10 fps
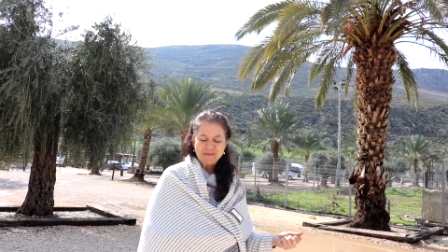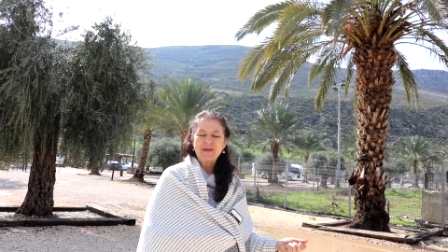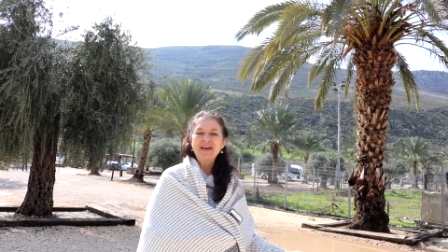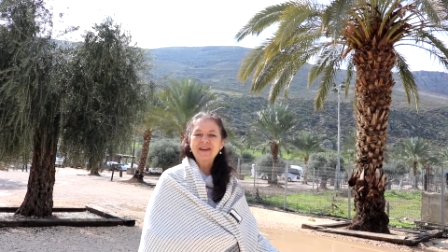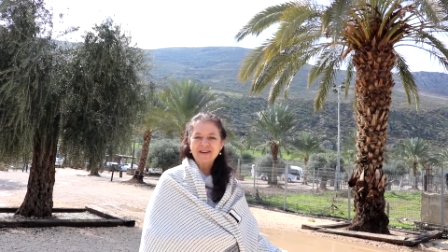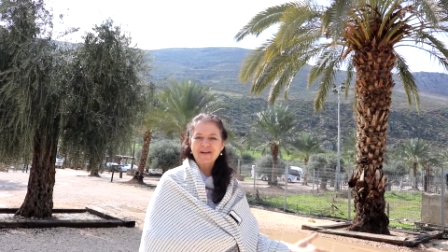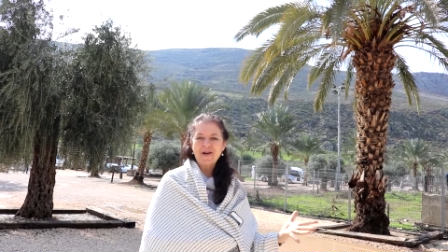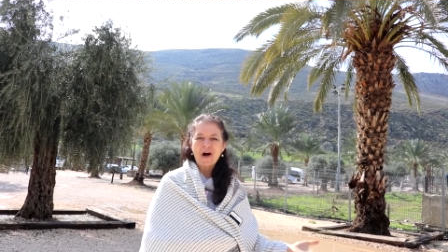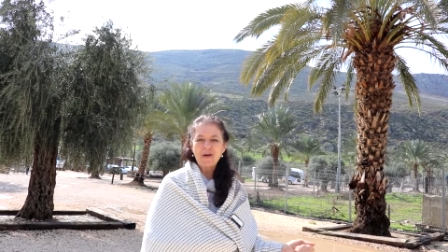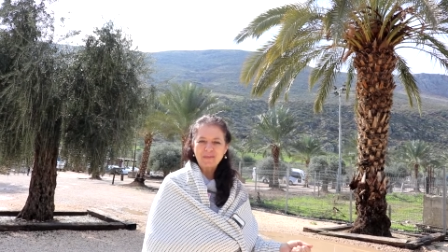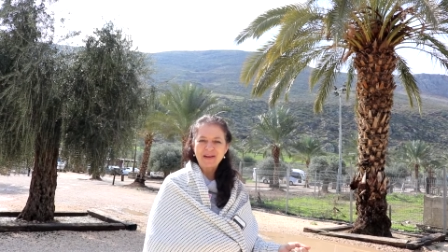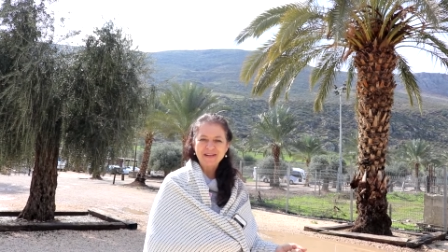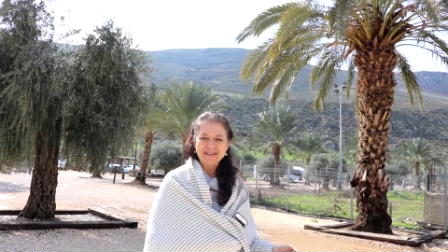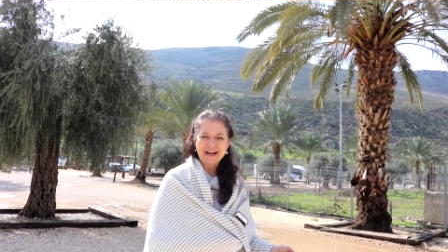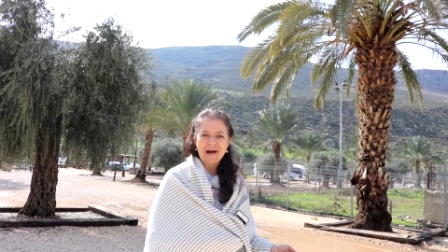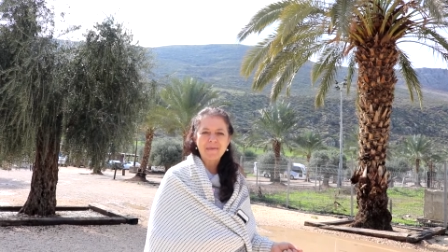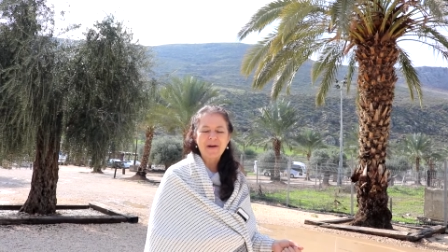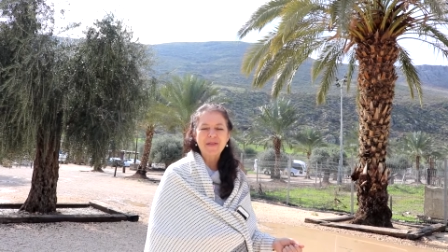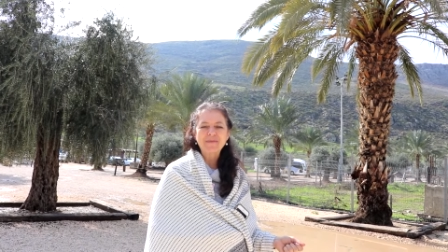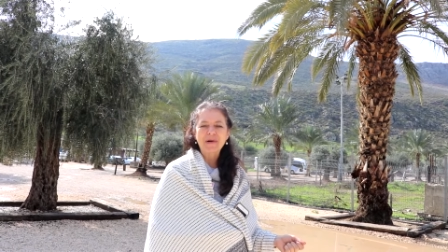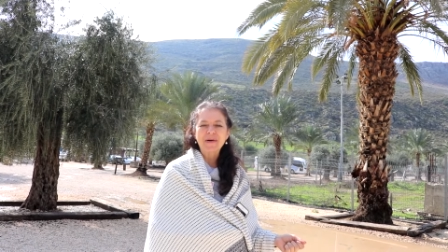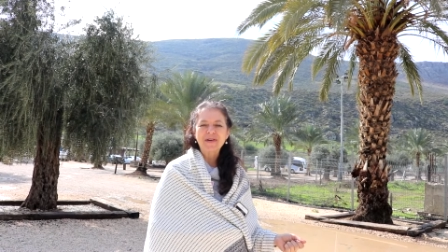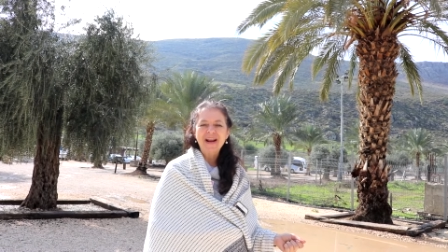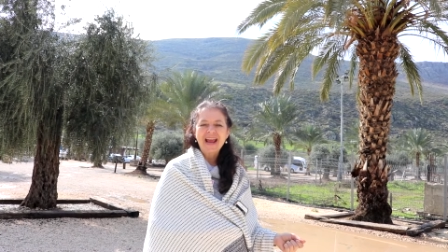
Peter, you know, called Peter to come out of the boat.